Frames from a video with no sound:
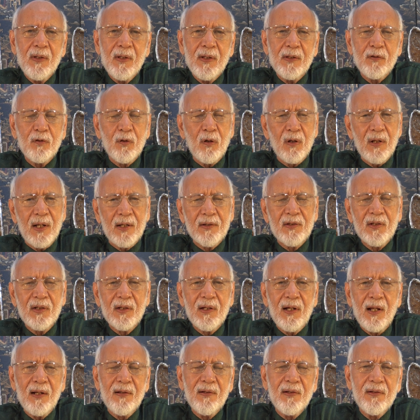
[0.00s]
your lucky
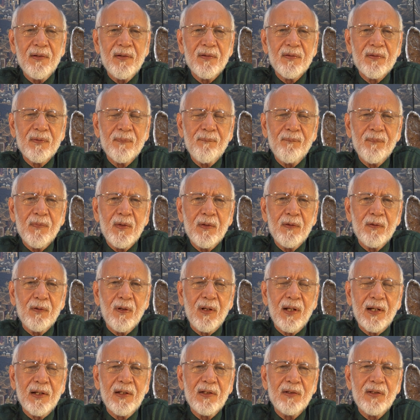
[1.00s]
colors, your
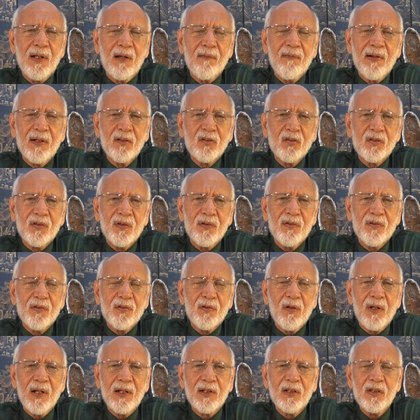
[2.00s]
lucky directions,
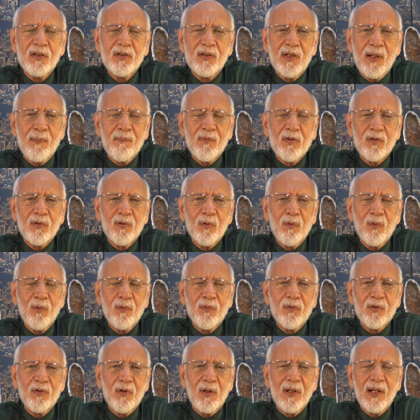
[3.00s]
your lucky
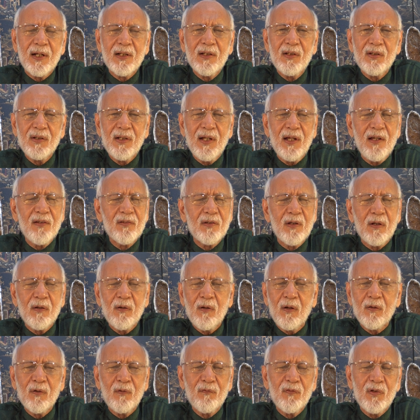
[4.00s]
gemstones, your lucky days, a
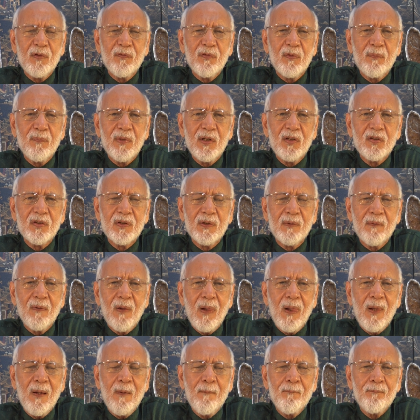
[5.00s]
lot of information.
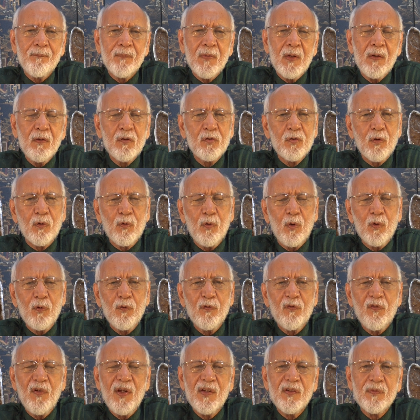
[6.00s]
So go to
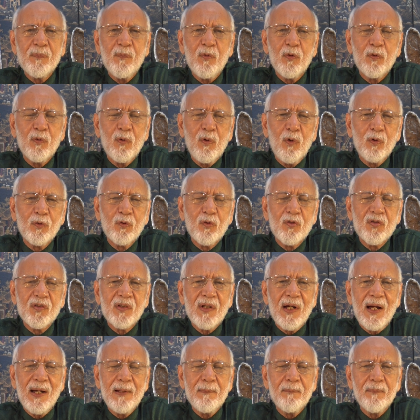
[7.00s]
Facebook, go to
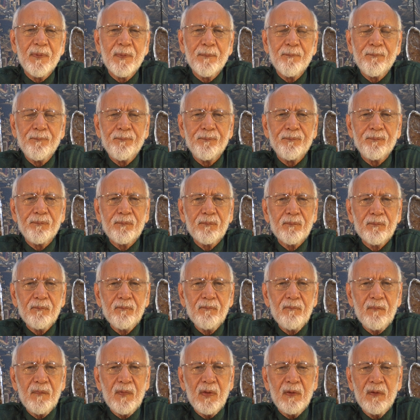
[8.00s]
Skype,
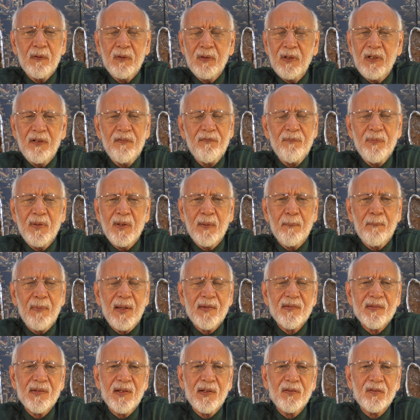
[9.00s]
leave me a
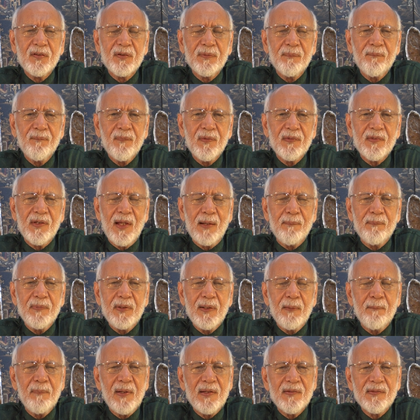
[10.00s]
message, send me
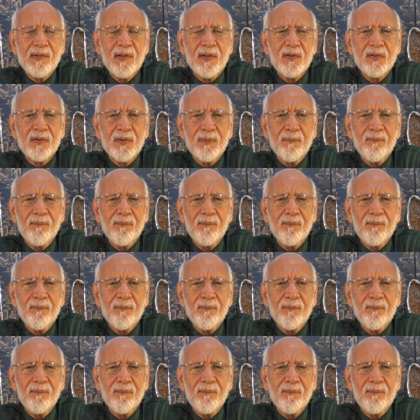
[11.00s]
a message,